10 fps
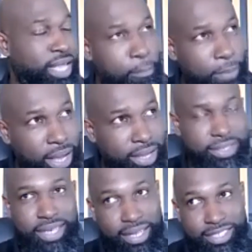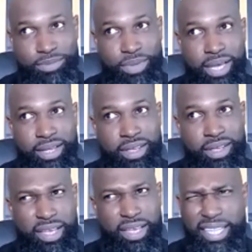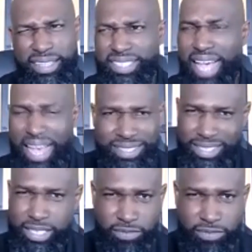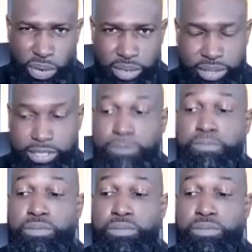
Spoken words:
Like I'm paying attention, man. It's like this heightened sense of awareness.